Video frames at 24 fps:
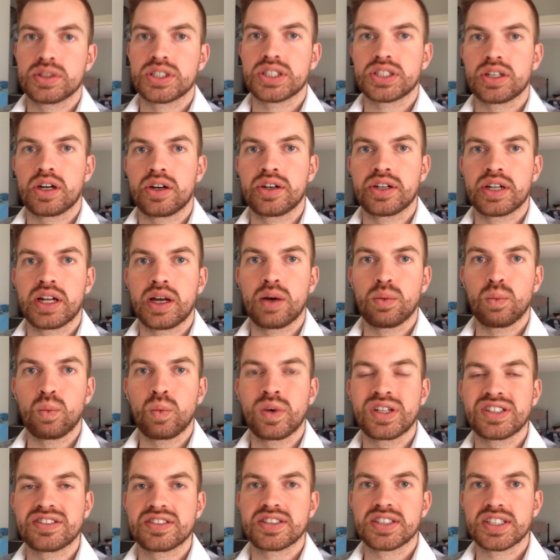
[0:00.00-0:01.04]
started at
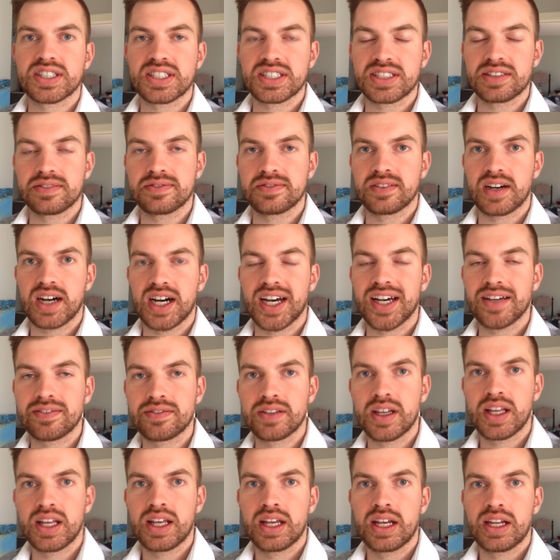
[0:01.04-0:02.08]
165
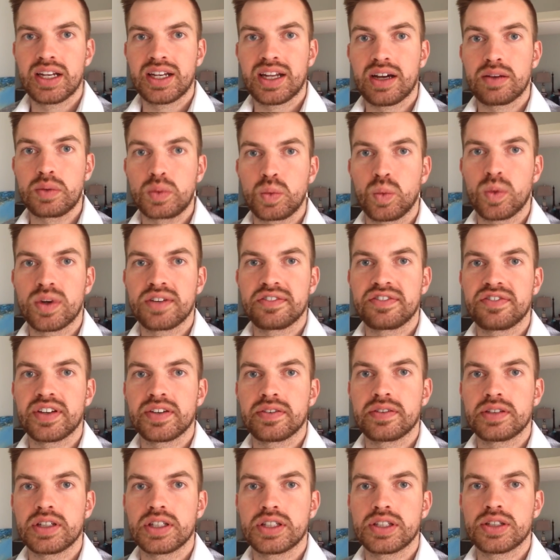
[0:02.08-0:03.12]
down to
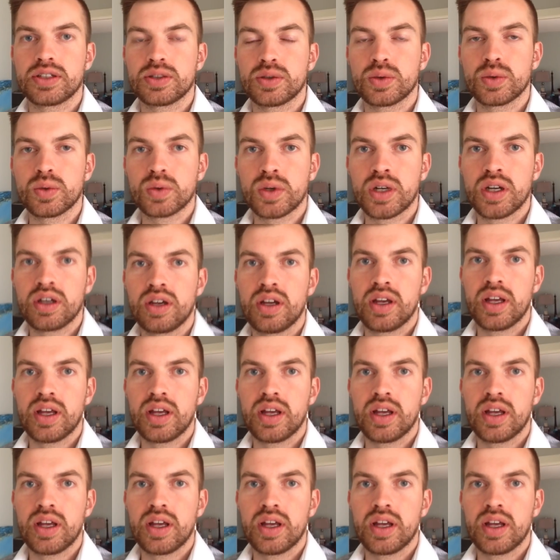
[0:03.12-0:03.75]
152,